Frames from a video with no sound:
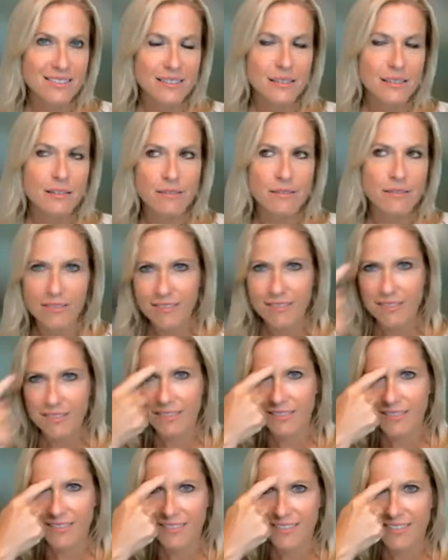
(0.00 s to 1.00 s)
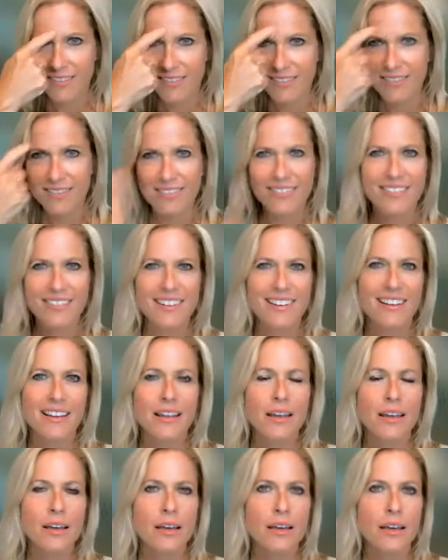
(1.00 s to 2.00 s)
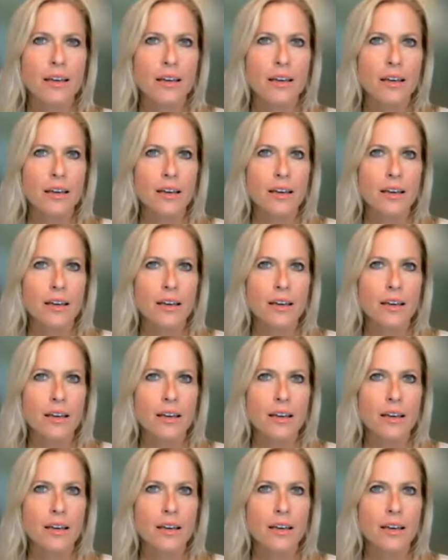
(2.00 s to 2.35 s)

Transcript: [no speech]